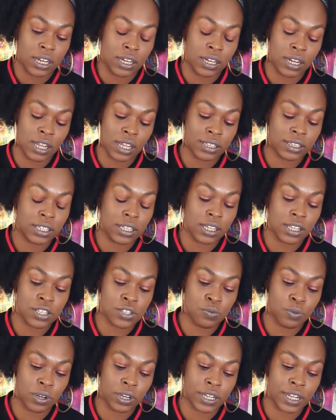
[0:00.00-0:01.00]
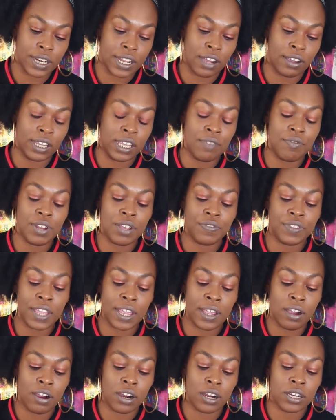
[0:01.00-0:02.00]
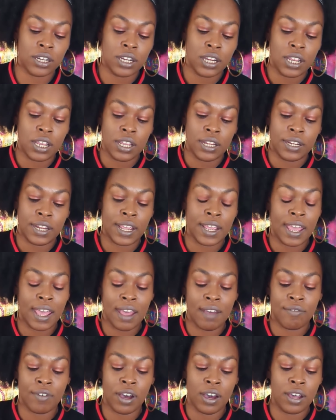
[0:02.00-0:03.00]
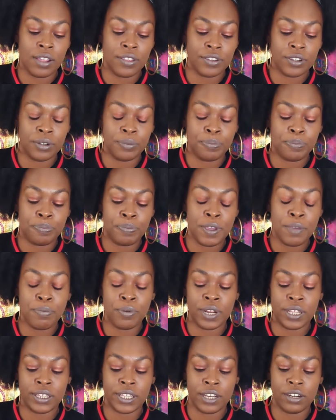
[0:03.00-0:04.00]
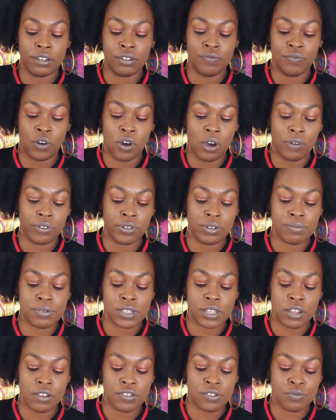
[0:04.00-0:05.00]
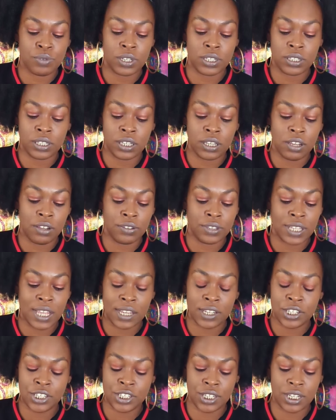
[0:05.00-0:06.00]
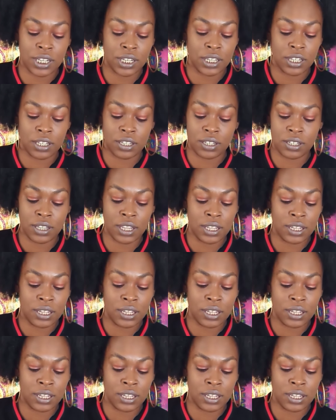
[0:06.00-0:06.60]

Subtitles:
Nothing is working out. Even if they have other people that they are involving themselves with, Leo, that shit,